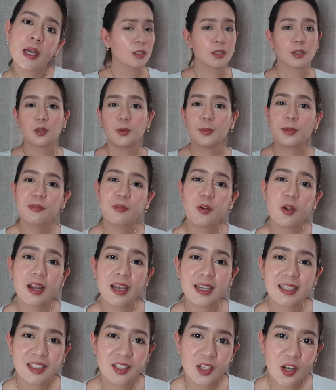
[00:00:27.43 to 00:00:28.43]
So before
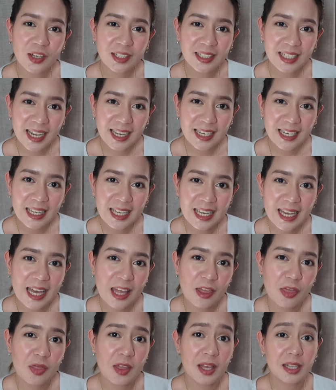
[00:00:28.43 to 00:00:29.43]
I start, kindly
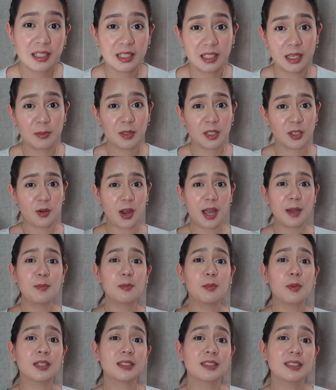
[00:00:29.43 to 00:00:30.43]
hit that subscribe
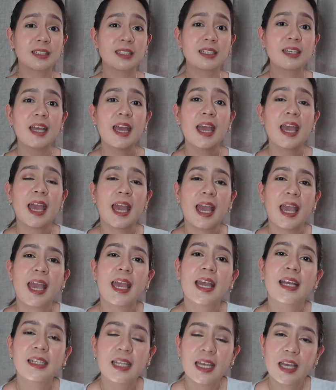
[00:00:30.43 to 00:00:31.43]
button
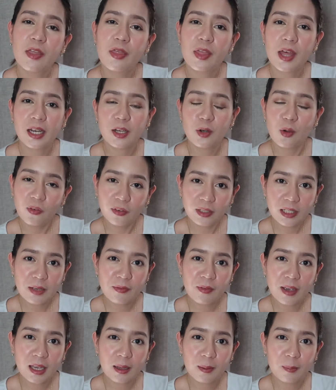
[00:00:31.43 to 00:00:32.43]
and hit that
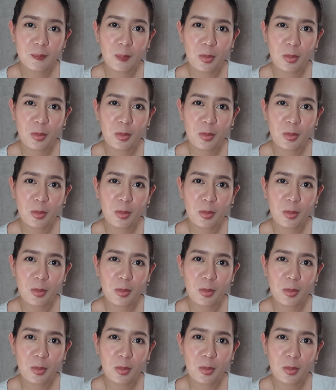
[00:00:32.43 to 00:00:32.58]
notification